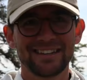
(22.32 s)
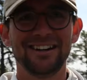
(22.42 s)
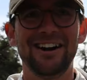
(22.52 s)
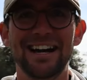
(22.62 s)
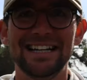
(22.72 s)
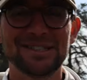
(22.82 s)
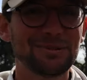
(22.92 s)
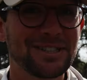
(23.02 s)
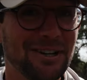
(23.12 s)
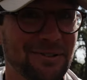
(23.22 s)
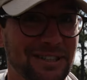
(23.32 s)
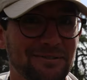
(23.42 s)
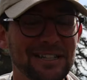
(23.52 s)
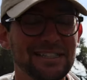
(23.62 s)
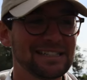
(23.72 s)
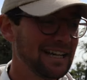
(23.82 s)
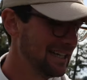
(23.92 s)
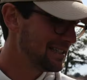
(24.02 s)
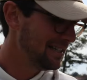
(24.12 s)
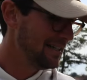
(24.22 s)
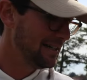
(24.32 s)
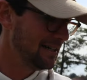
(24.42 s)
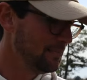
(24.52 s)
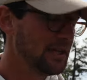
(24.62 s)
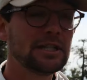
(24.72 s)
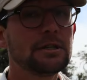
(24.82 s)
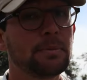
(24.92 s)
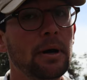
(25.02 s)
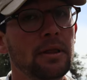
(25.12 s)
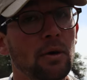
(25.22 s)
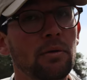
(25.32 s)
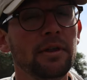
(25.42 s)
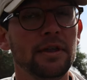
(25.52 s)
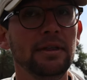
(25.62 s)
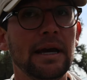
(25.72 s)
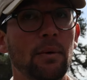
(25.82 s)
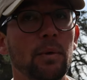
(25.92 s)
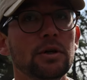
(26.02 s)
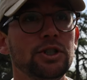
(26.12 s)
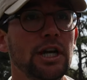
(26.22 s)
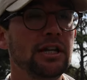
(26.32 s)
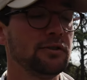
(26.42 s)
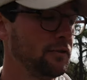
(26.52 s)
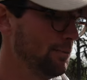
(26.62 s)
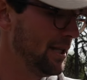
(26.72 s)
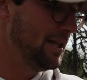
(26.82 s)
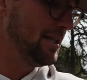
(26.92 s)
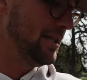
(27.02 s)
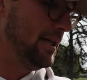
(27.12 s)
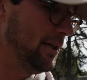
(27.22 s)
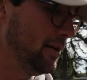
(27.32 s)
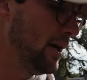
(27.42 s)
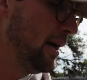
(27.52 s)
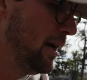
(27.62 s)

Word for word: All right, I guess we'll start with the wedges, guys. This is probably the only thing that will change for me this year.